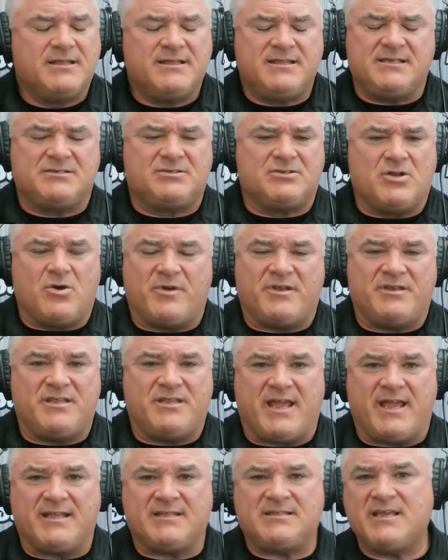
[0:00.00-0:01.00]
There's no
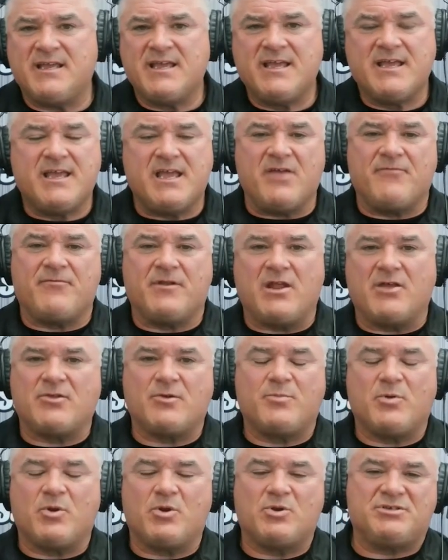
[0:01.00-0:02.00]
intent. If
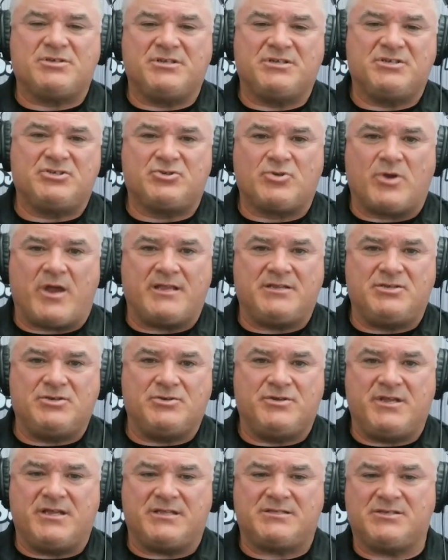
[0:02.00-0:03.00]
another person is trying
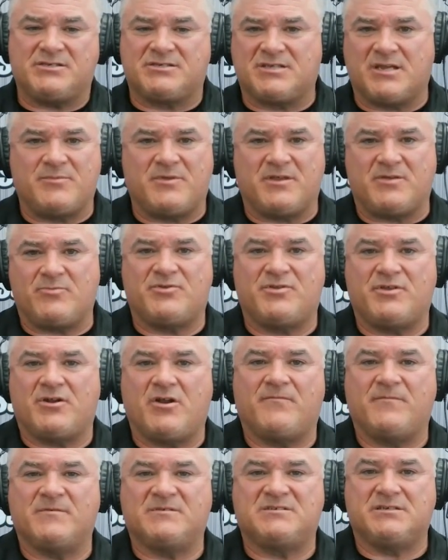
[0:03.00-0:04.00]
to get to something within
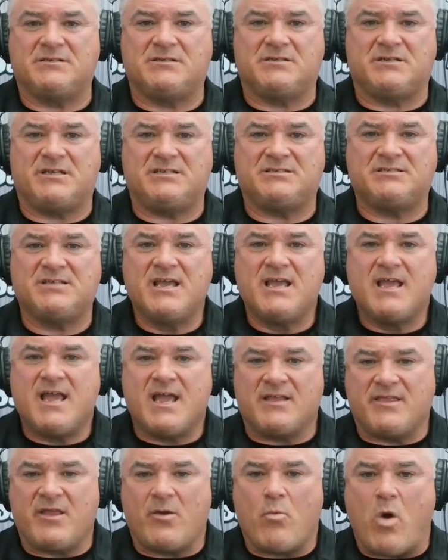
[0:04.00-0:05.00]
our facilities
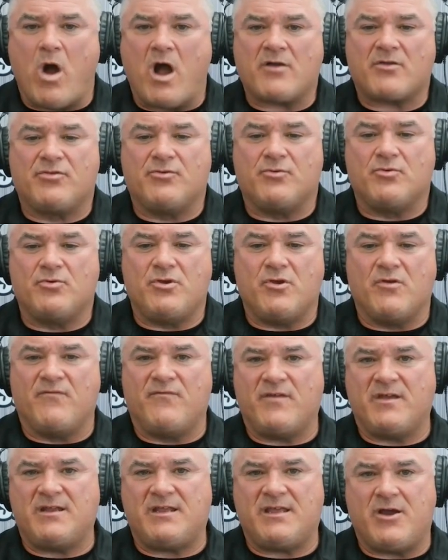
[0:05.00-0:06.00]
and they walk through your
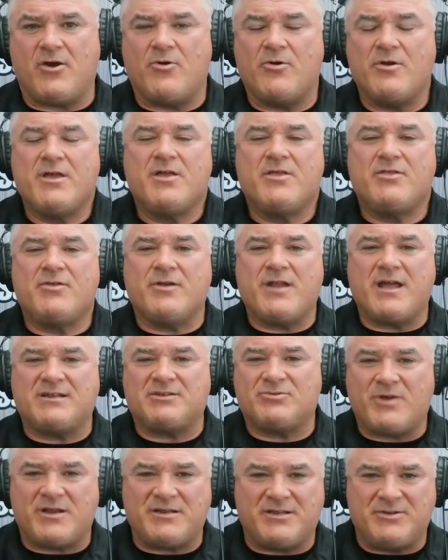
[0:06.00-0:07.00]
video, they're not
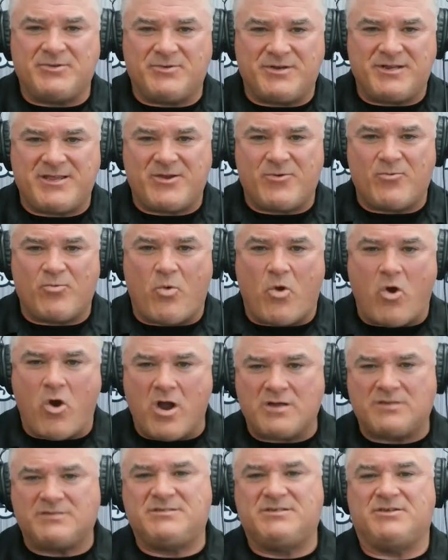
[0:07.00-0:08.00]
trying to do anything
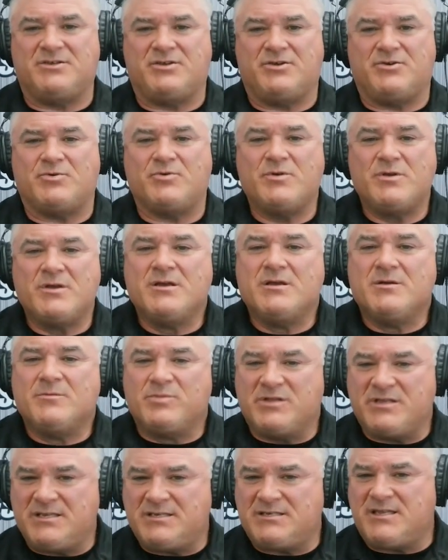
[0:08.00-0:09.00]
wrong to you.
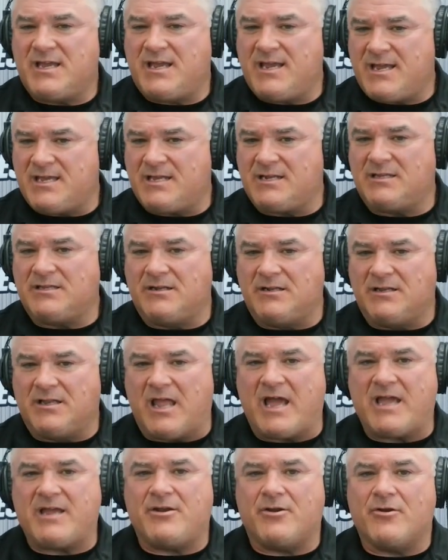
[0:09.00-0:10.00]
Please take it a little
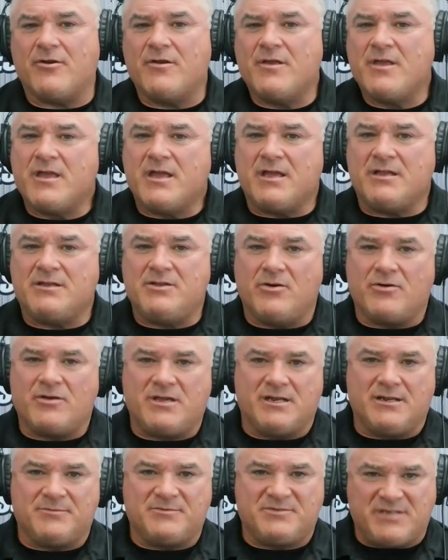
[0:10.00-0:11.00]
lighter and don't
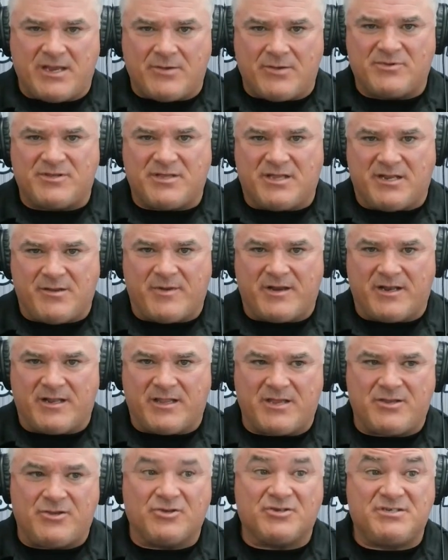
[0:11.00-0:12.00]
get upset with anybody
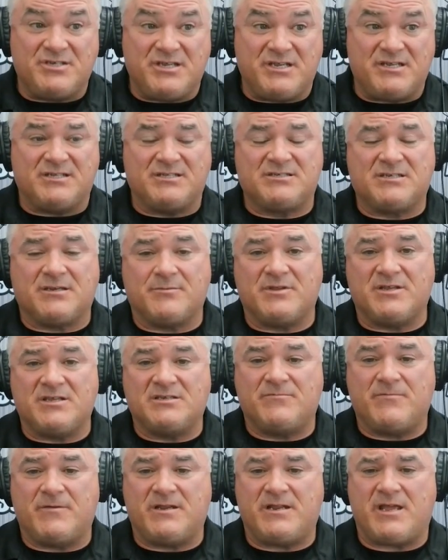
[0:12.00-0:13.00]
like you're seeing in some of
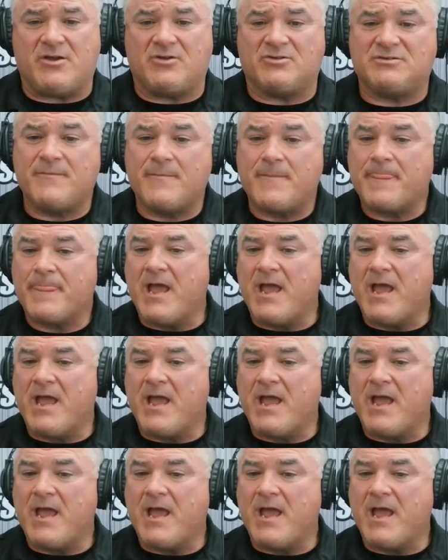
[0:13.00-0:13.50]
these videos.